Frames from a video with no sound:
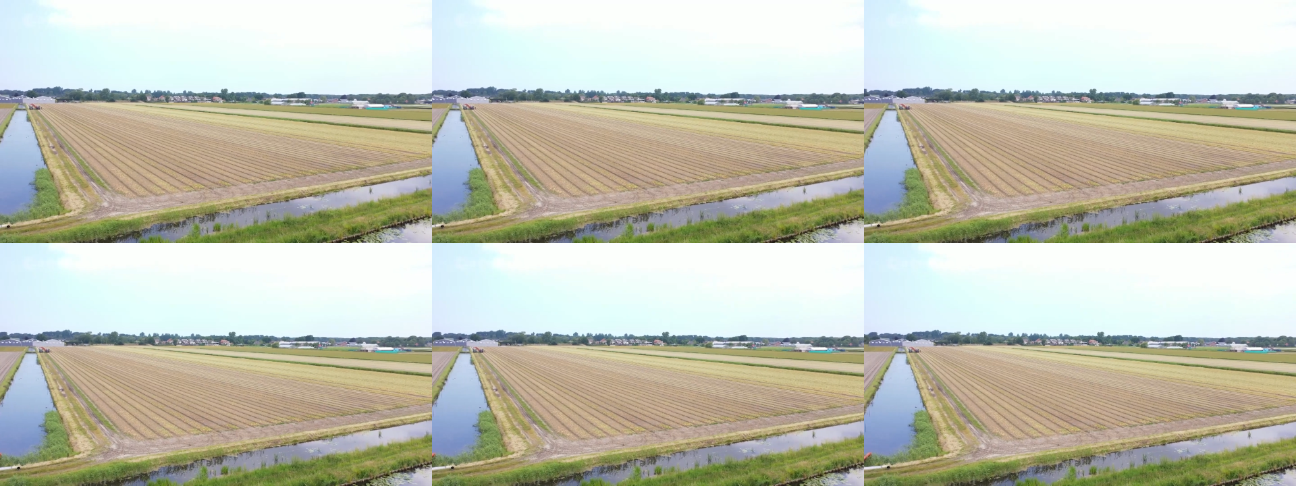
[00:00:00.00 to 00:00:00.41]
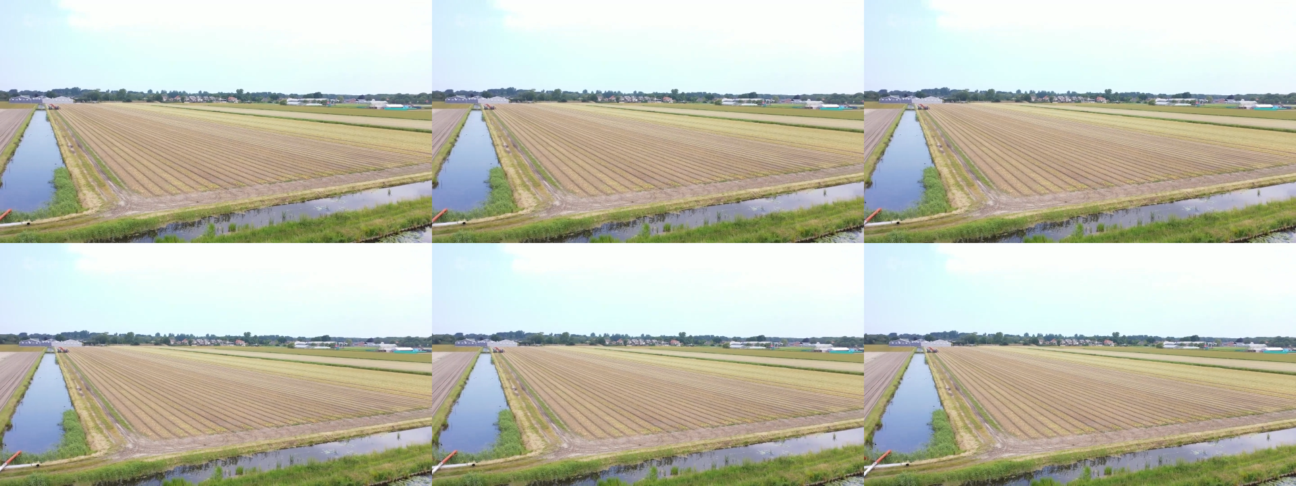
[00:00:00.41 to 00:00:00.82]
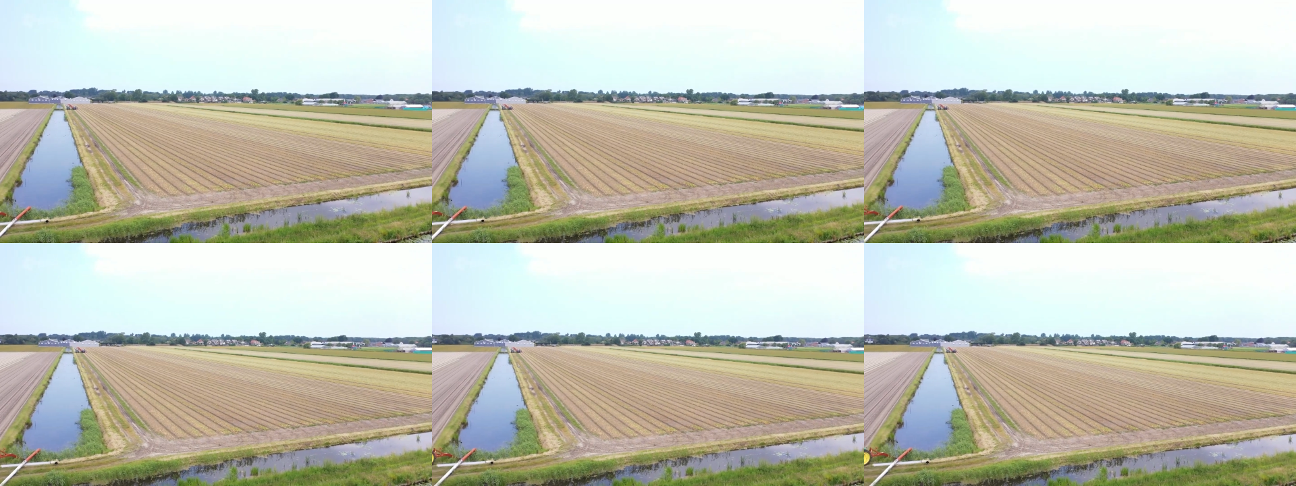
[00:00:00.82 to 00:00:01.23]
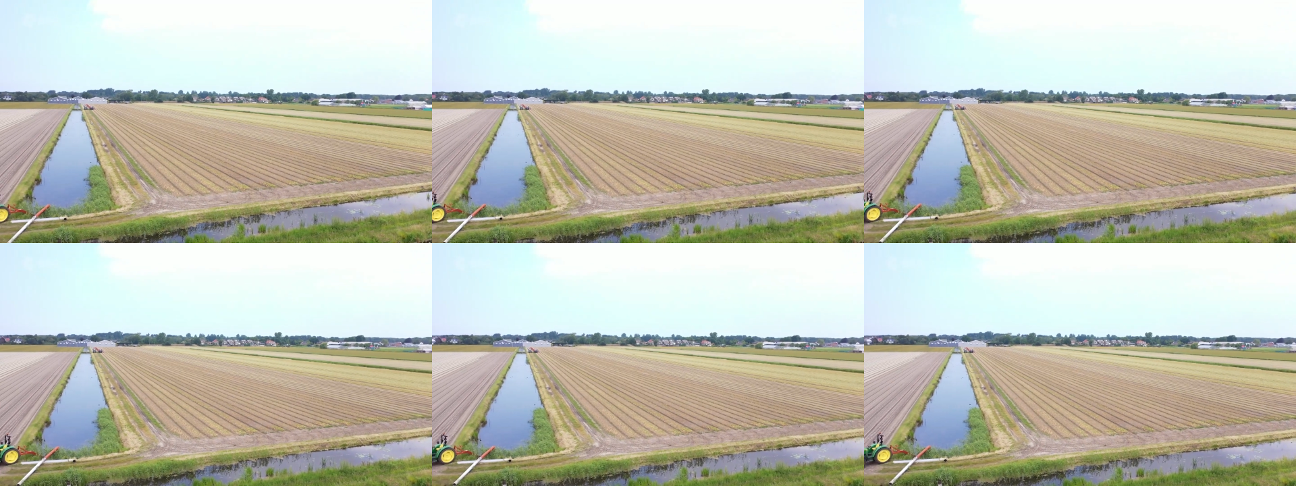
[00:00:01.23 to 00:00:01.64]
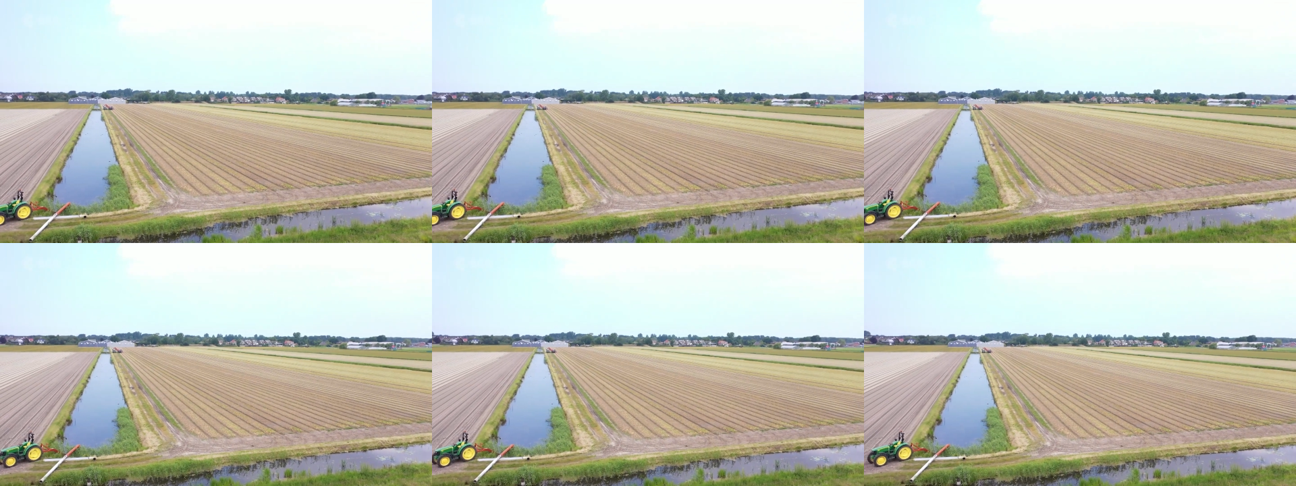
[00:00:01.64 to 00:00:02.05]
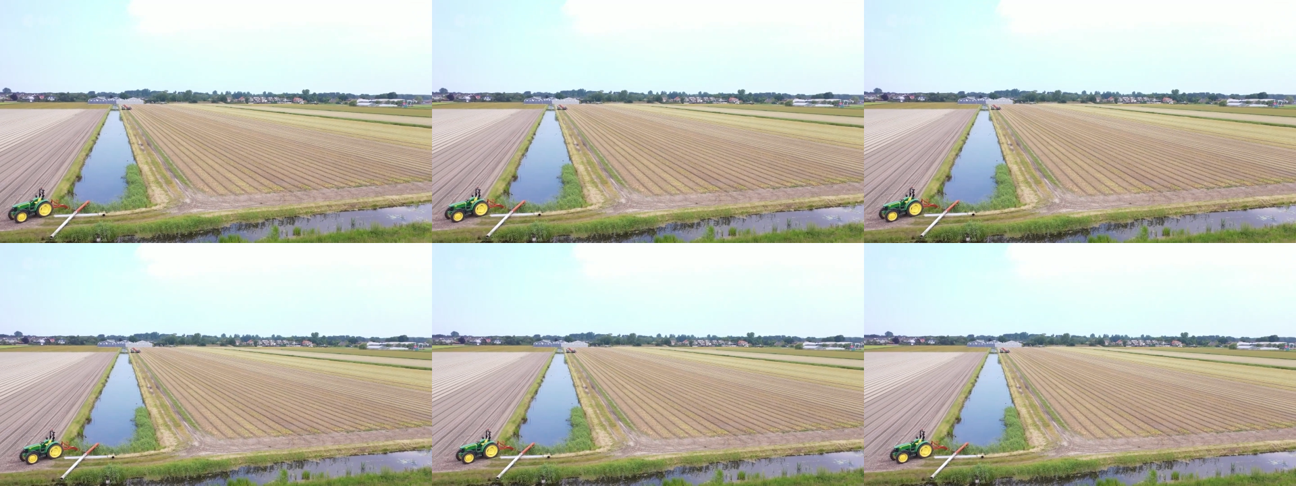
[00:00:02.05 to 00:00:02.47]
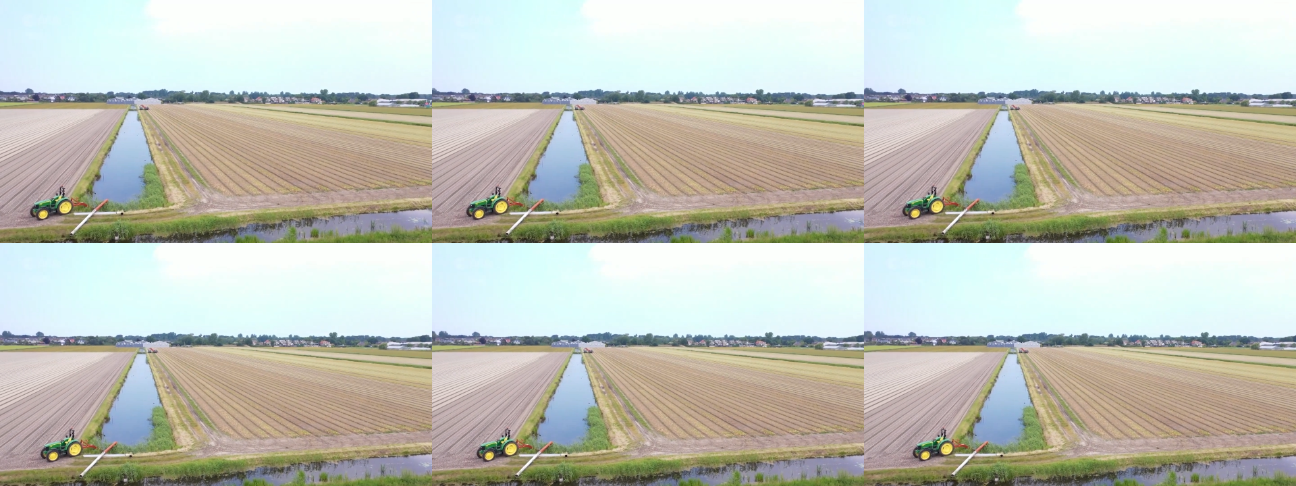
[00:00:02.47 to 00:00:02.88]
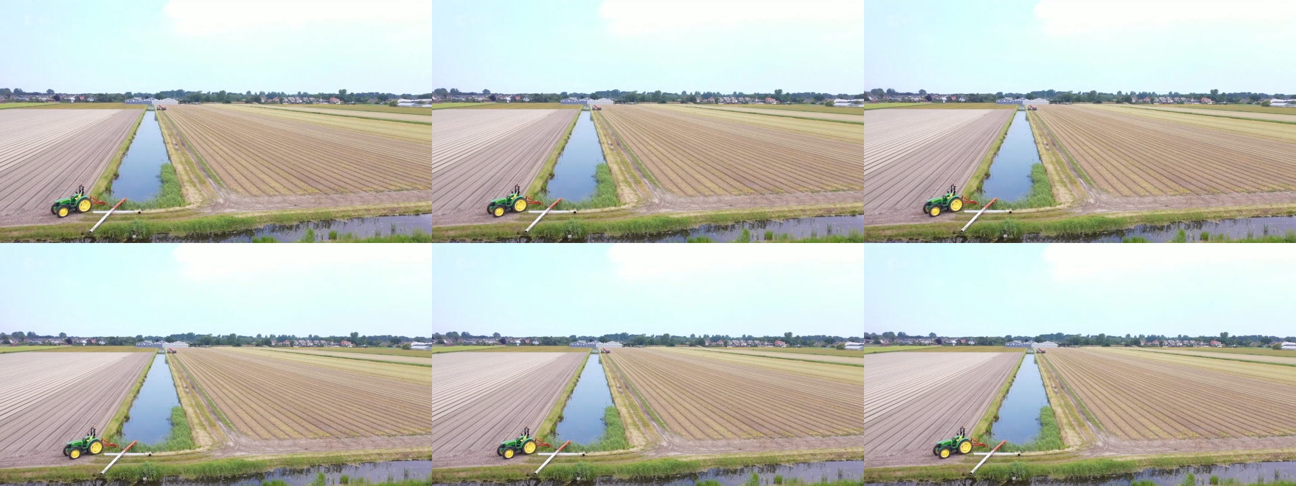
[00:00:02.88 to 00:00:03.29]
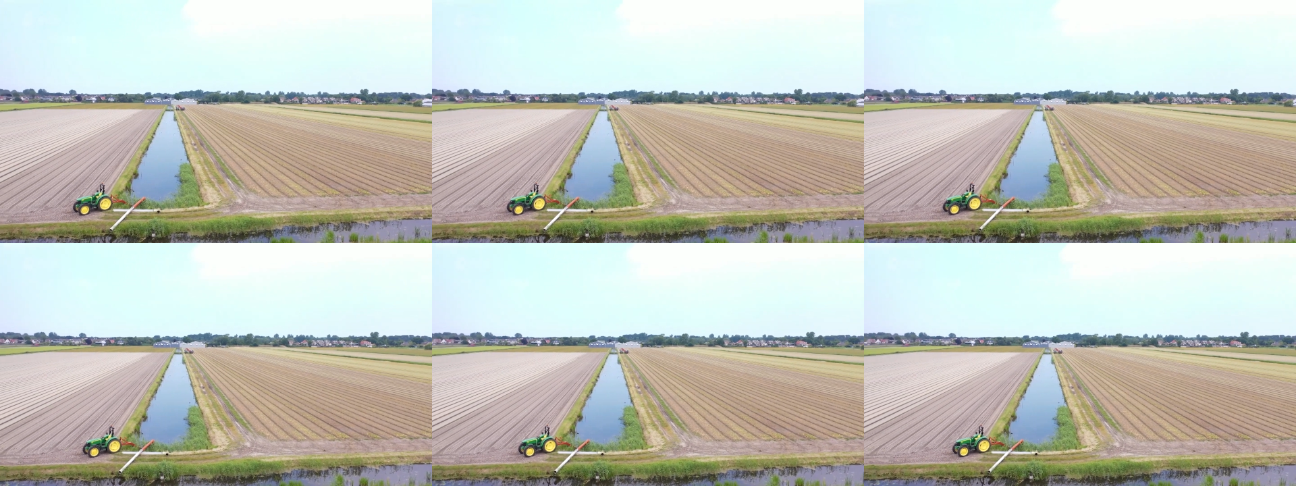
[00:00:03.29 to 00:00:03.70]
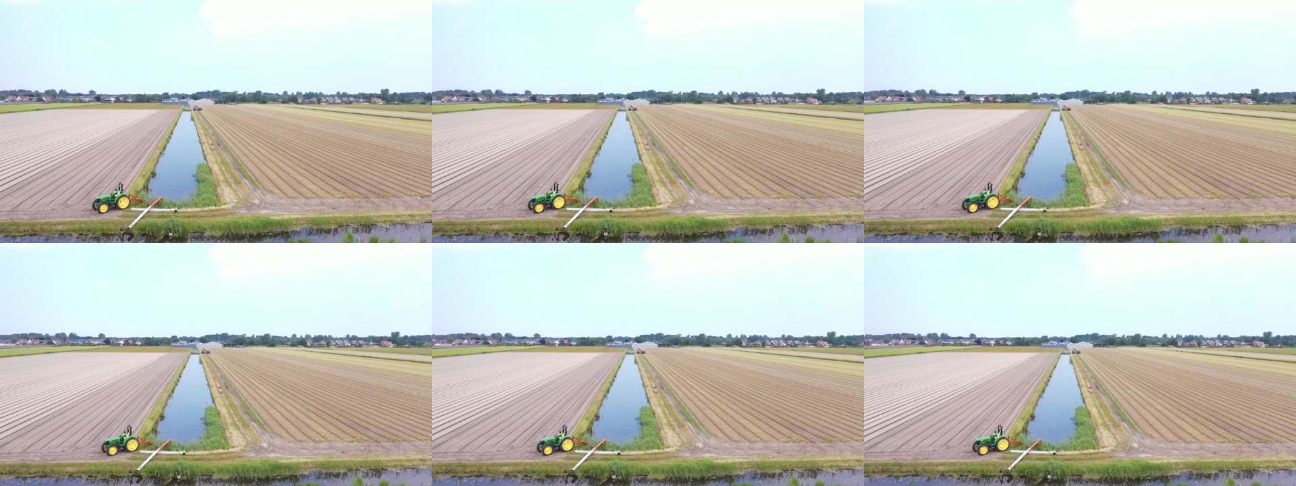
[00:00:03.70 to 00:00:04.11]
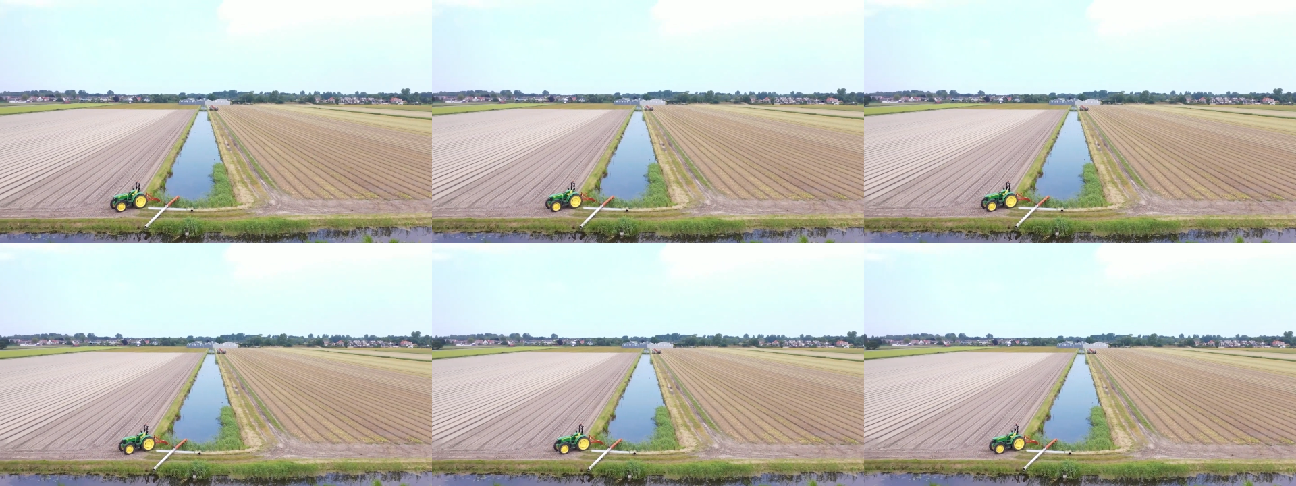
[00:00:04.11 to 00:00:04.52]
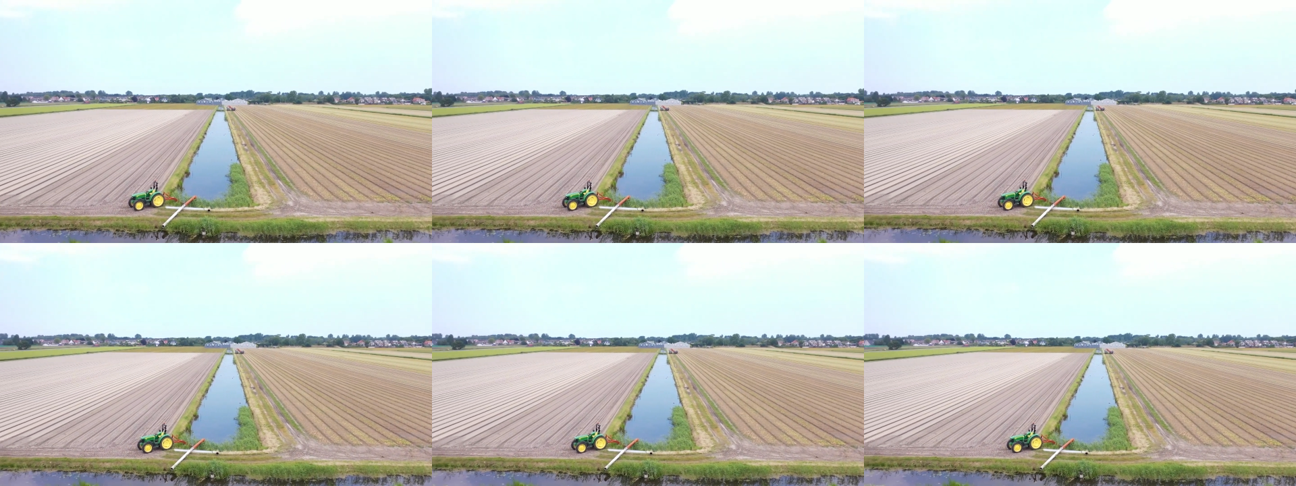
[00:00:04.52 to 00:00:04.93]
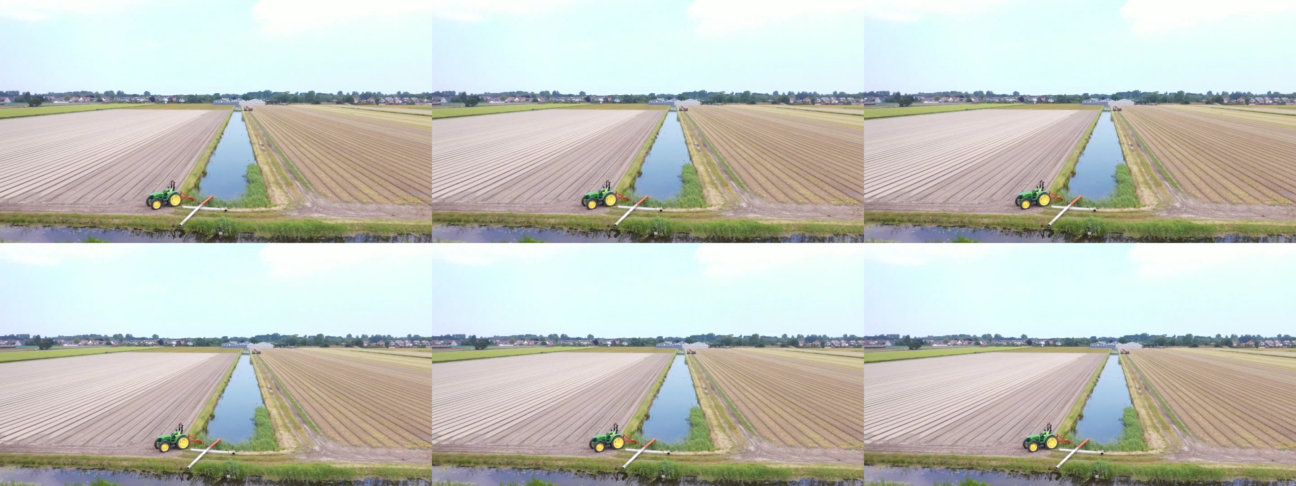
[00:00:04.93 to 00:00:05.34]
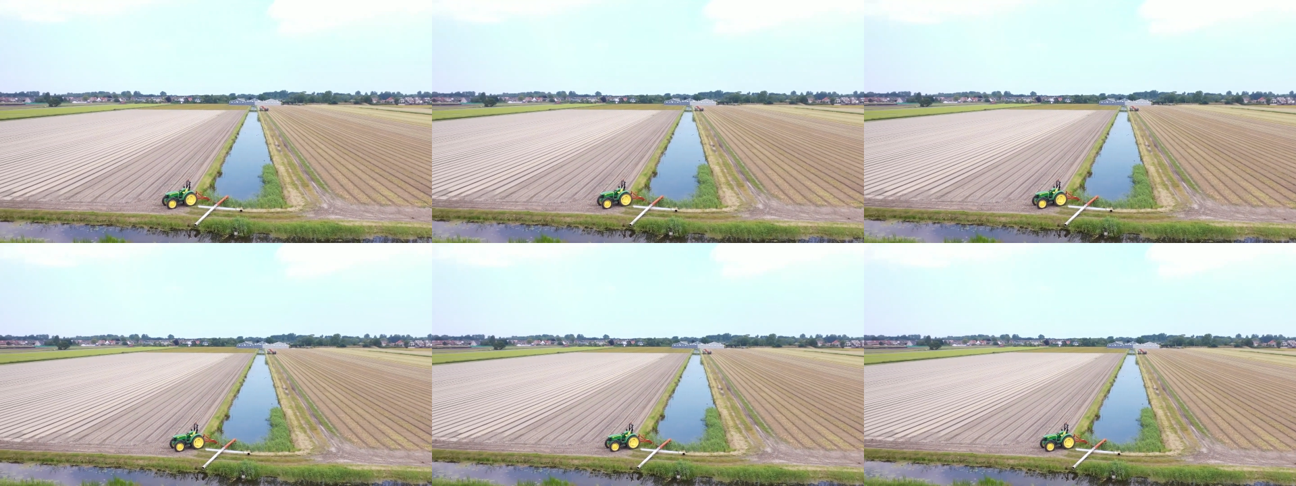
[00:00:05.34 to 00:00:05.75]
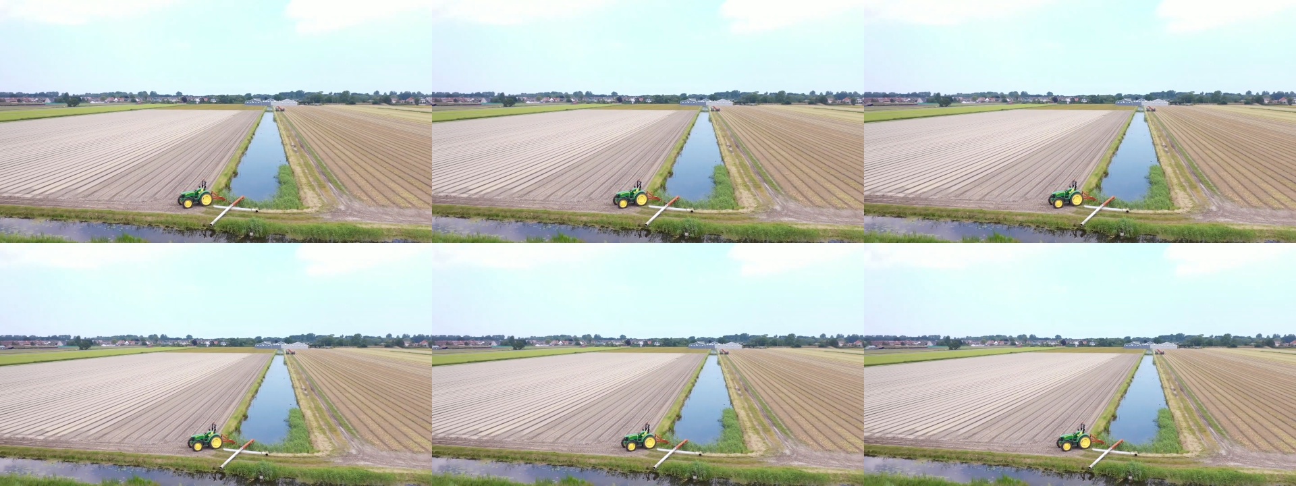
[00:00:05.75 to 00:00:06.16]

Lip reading: Nobody's mouth can be seen.